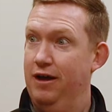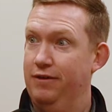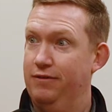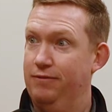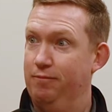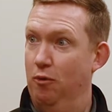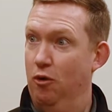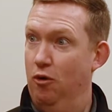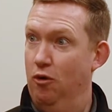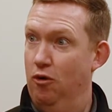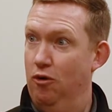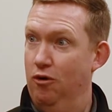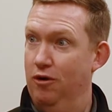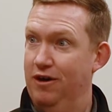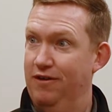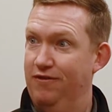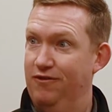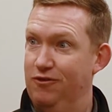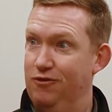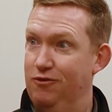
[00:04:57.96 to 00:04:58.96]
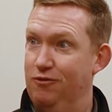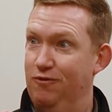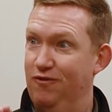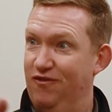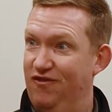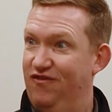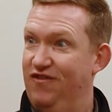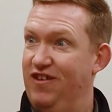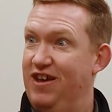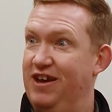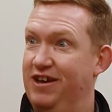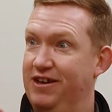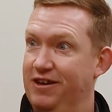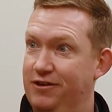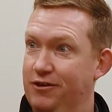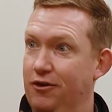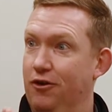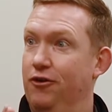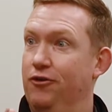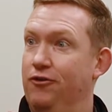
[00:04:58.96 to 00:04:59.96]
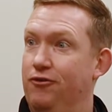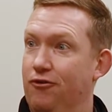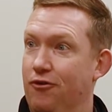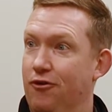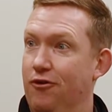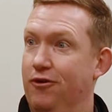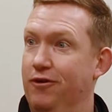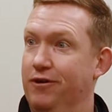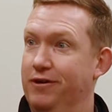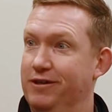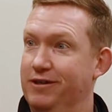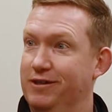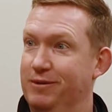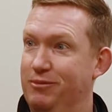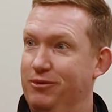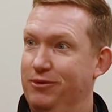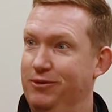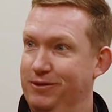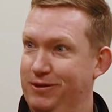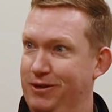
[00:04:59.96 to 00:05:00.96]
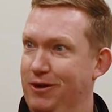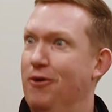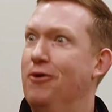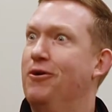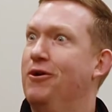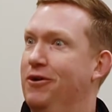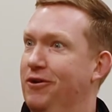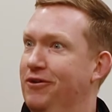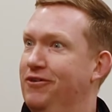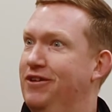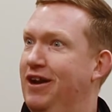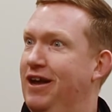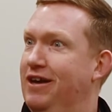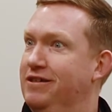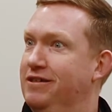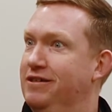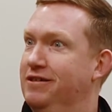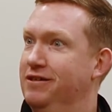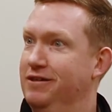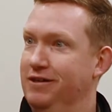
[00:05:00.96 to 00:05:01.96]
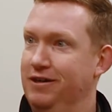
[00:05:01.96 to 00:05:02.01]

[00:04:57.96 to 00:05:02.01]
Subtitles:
It's more if you fade it or draw it as opposed to hook it or slice it.